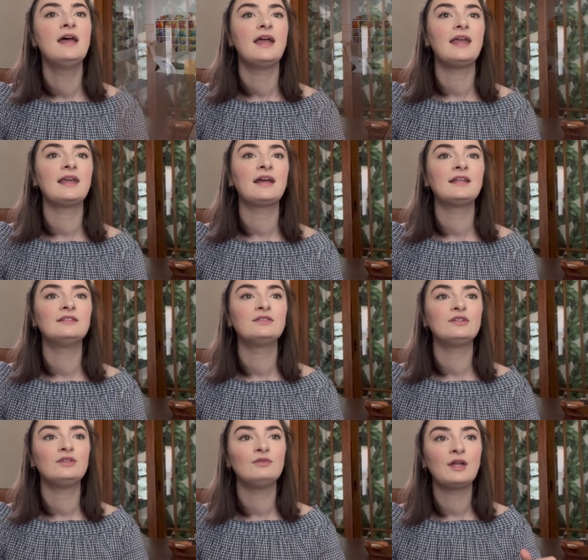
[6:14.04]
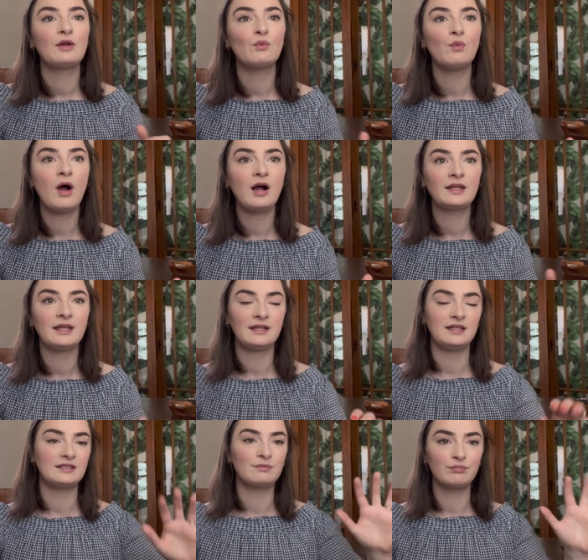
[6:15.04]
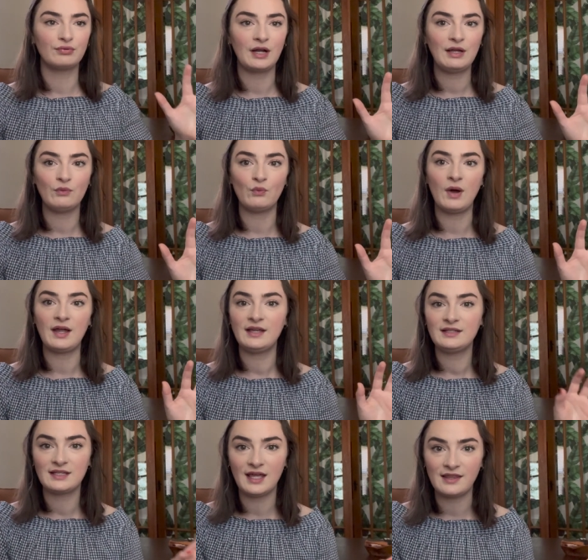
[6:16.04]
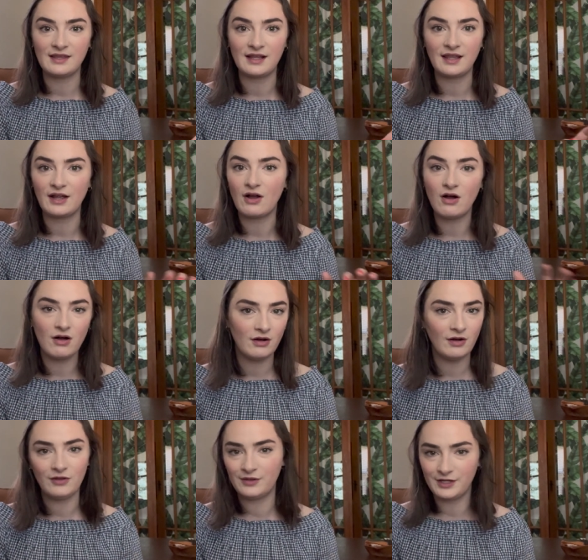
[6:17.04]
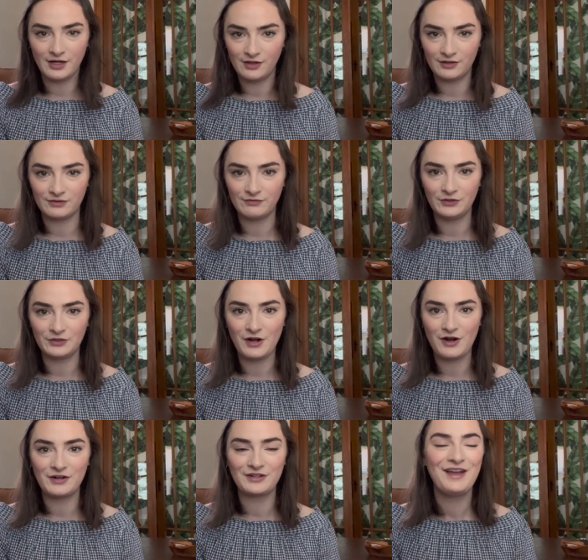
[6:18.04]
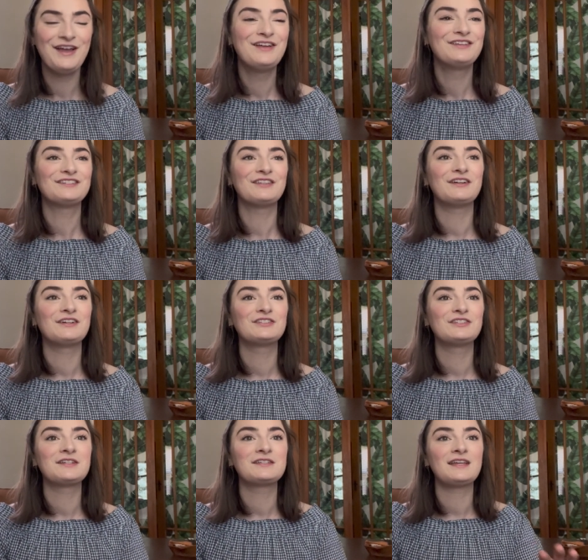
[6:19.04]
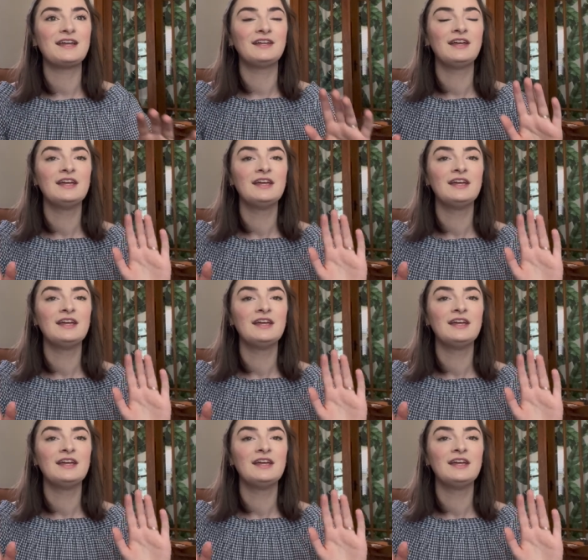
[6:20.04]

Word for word: And you like walk in, it's bright white and then like all the colorful yarn. So there's just like